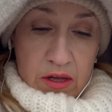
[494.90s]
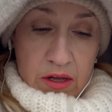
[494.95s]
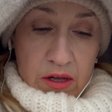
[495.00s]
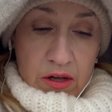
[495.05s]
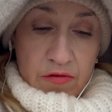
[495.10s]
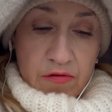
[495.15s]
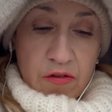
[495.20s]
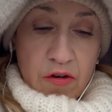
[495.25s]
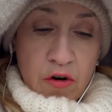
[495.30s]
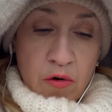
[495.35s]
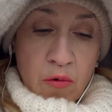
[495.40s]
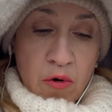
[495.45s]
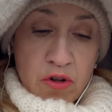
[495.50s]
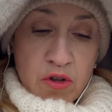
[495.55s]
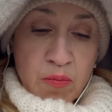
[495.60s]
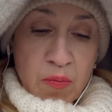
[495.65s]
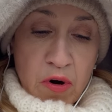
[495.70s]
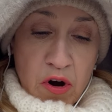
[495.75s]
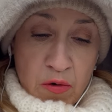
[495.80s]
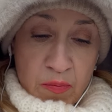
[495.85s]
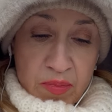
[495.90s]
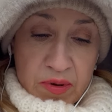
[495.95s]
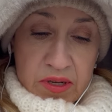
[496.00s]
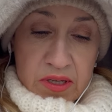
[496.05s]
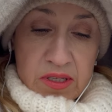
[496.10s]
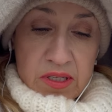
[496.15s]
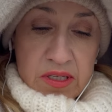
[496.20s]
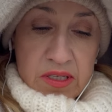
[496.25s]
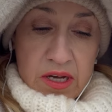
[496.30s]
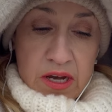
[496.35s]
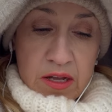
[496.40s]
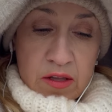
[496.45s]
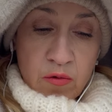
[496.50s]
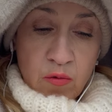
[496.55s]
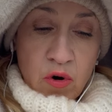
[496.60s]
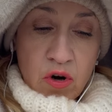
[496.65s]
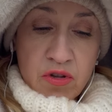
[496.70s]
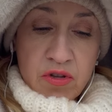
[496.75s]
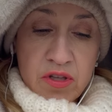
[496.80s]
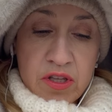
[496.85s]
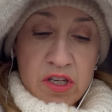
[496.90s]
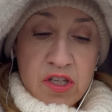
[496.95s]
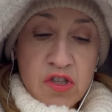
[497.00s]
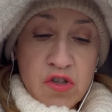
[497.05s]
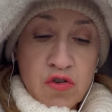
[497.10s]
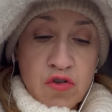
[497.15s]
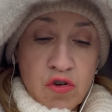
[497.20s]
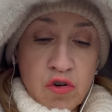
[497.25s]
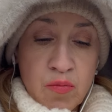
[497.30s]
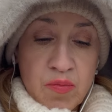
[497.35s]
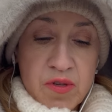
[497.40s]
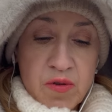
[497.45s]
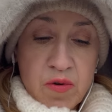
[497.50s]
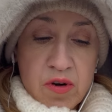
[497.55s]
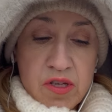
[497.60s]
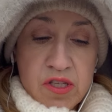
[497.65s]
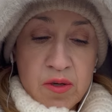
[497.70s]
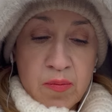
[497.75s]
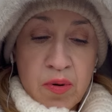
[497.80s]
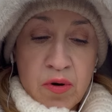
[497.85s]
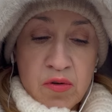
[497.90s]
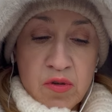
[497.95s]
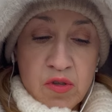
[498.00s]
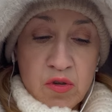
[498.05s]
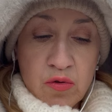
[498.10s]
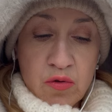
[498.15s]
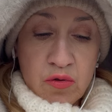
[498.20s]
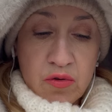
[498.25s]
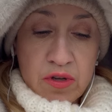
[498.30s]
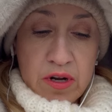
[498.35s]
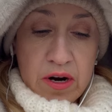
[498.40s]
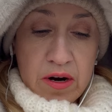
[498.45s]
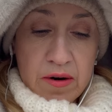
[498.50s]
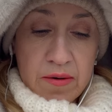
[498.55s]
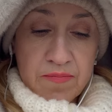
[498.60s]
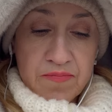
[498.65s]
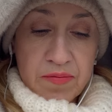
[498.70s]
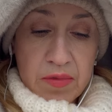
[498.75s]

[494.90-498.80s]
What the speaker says: for what purpose and what these troops were supposed to do there.